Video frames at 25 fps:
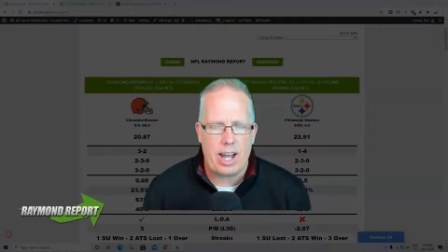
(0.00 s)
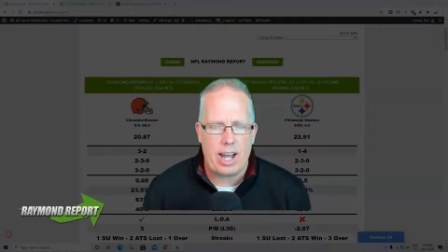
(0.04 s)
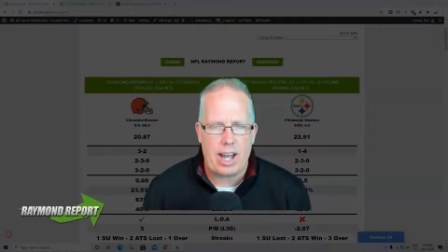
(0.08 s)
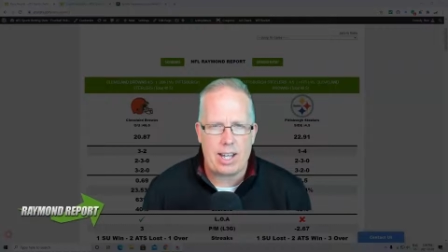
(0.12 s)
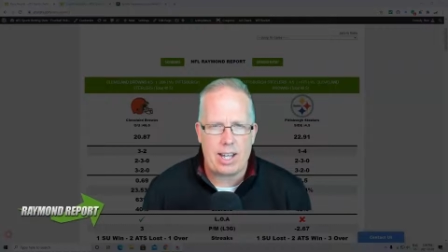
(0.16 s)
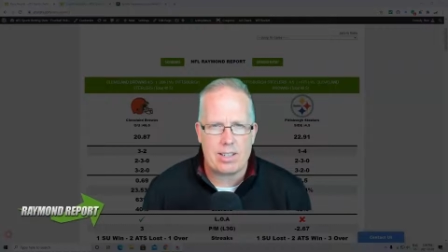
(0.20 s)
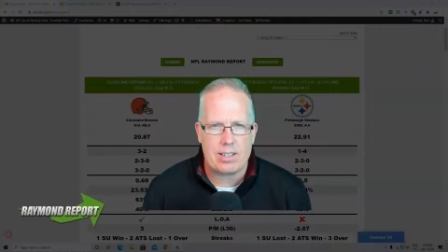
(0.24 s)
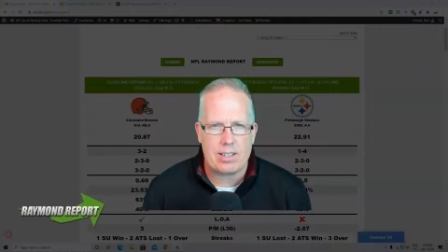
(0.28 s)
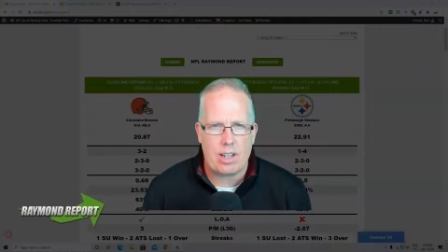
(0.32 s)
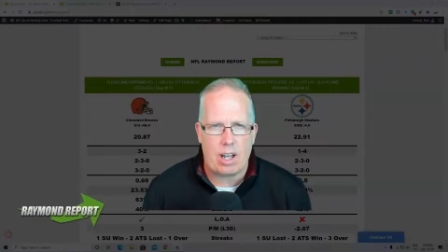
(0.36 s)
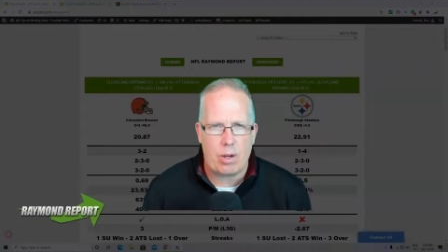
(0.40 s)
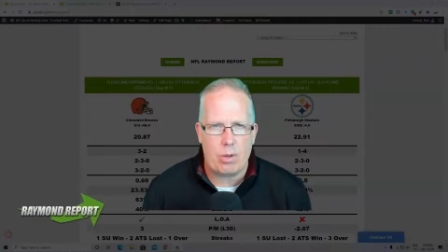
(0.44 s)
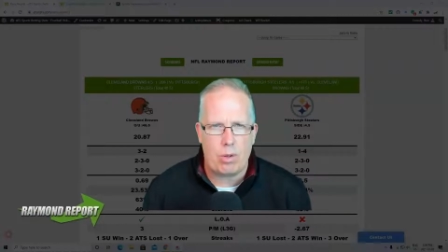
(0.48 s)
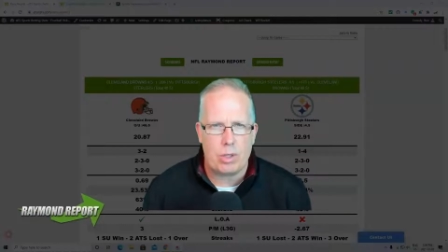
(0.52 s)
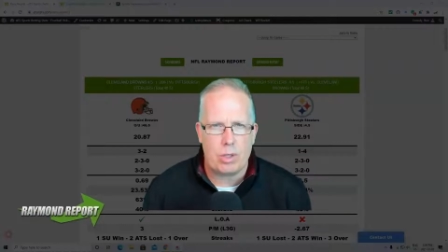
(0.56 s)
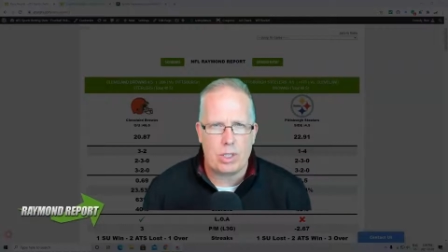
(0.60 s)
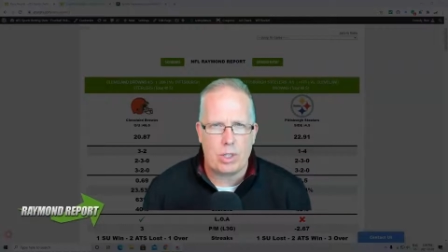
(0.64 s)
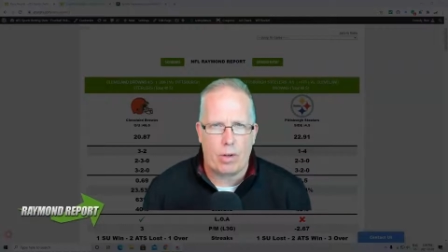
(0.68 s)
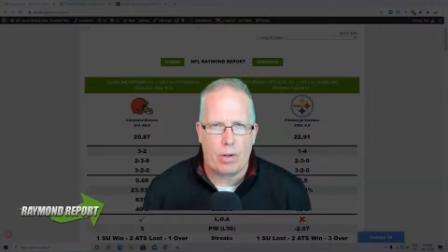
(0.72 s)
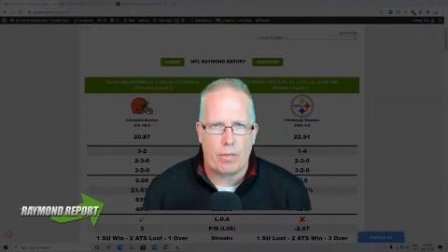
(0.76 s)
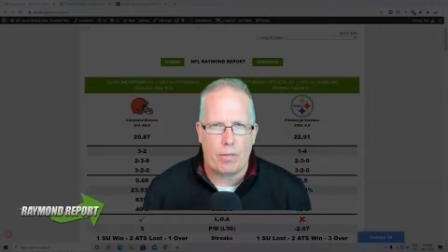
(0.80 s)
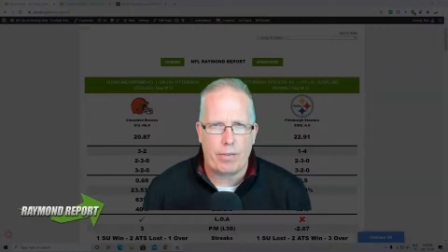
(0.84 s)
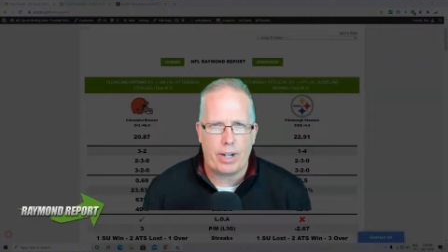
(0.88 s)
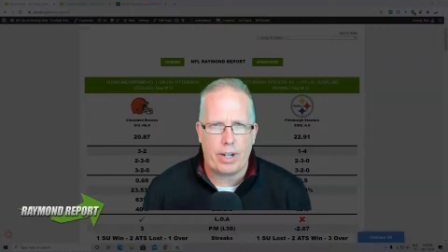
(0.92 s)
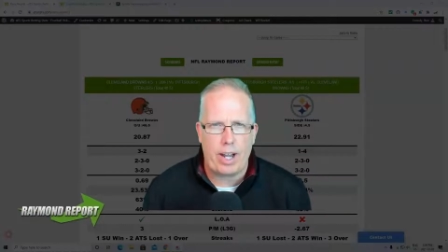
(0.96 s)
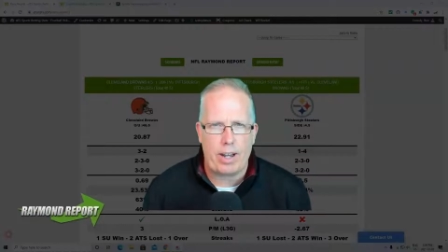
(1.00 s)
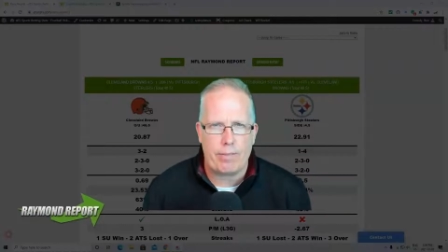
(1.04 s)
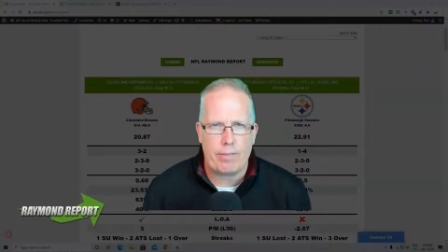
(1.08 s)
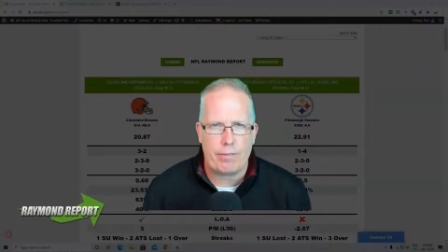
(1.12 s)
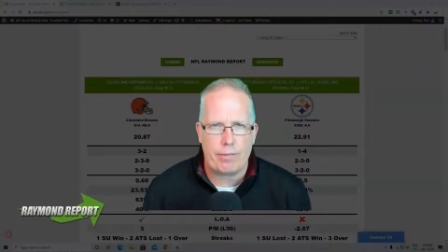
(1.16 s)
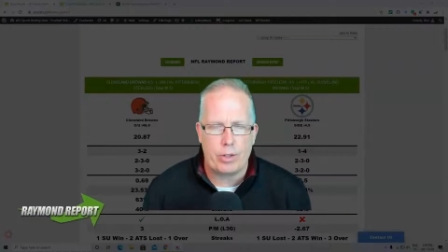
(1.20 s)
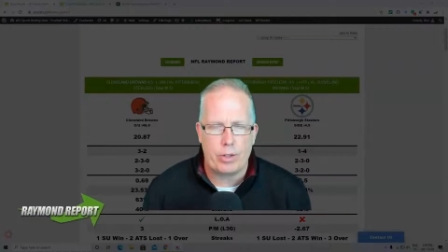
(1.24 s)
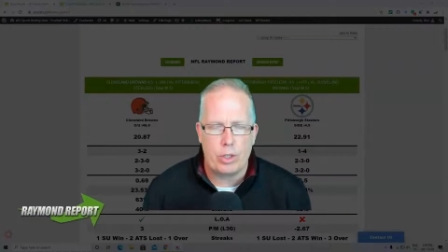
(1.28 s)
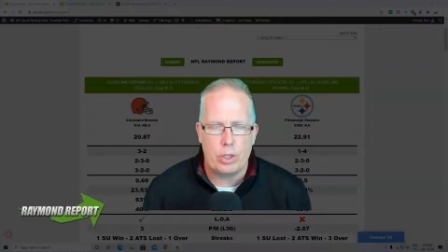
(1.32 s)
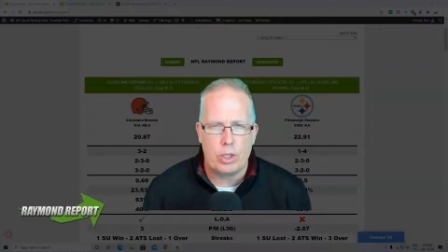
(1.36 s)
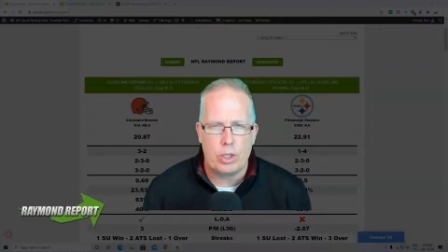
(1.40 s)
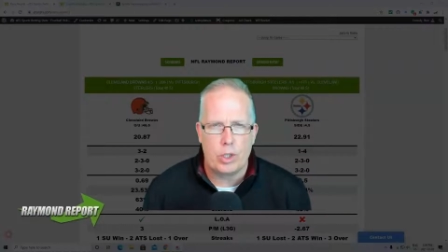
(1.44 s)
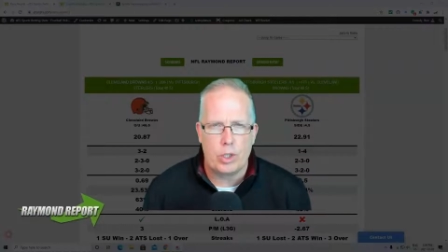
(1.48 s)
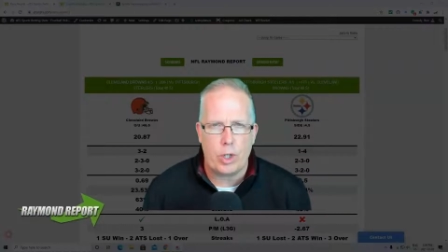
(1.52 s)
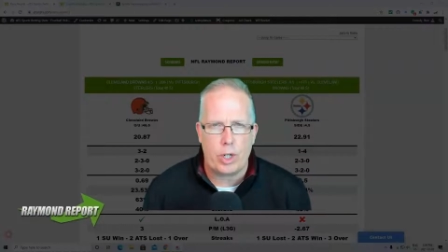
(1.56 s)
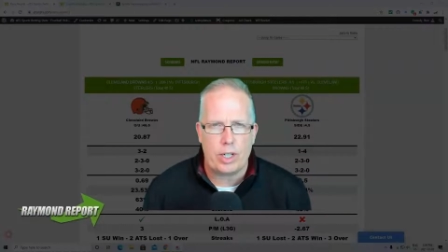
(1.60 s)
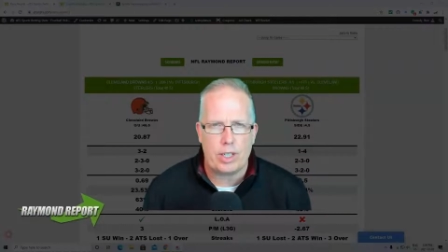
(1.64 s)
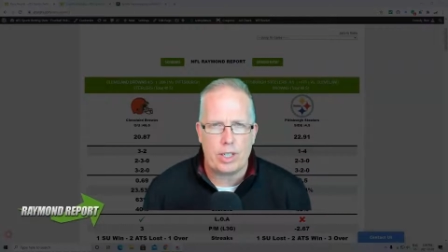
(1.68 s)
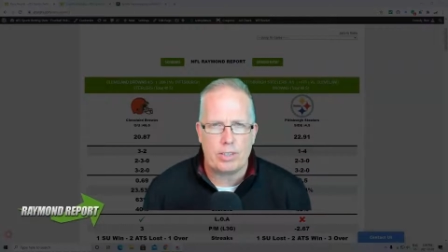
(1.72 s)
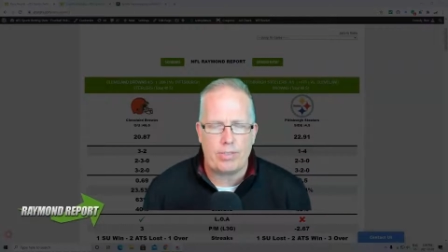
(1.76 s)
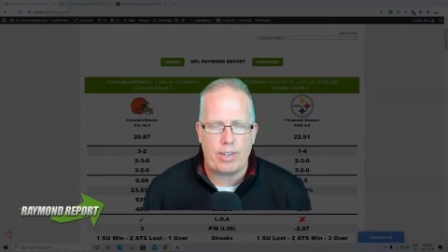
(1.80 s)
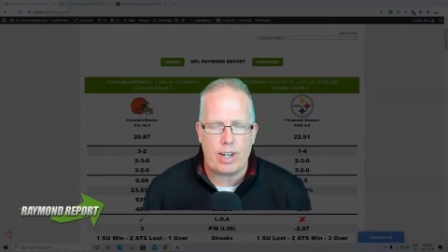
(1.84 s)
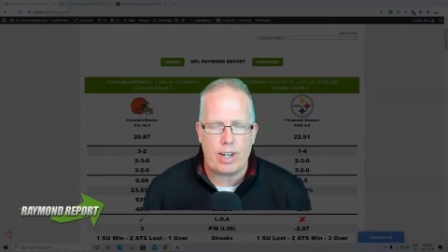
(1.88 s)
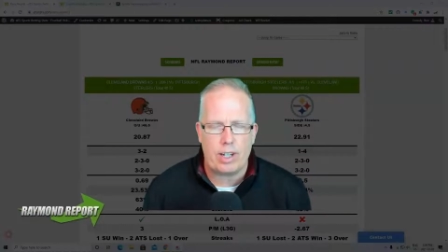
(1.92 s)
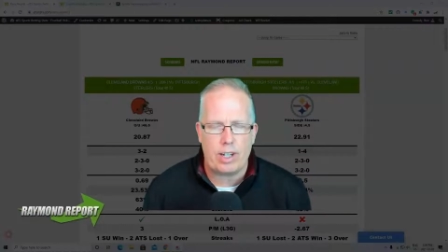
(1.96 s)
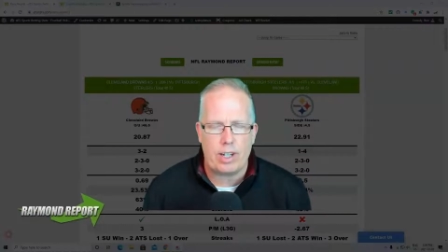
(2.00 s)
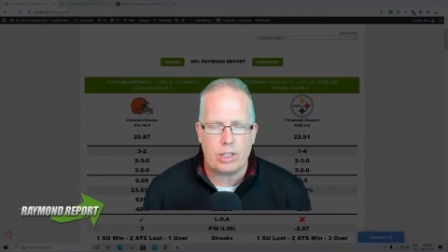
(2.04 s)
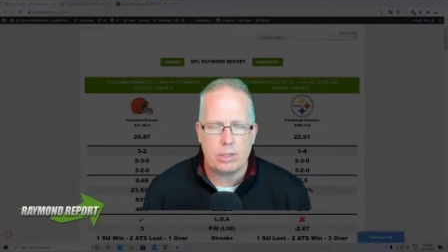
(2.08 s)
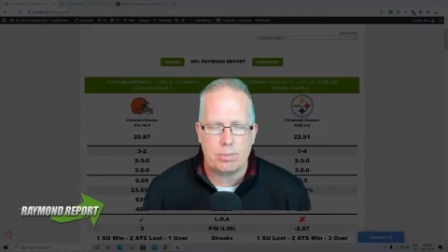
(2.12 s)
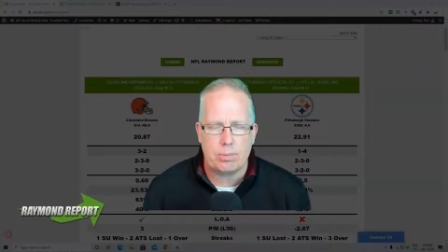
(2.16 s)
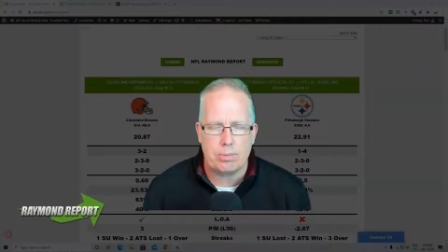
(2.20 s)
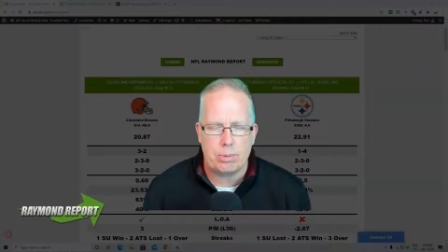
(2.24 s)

As always, don't forget, if you do enjoy these videos,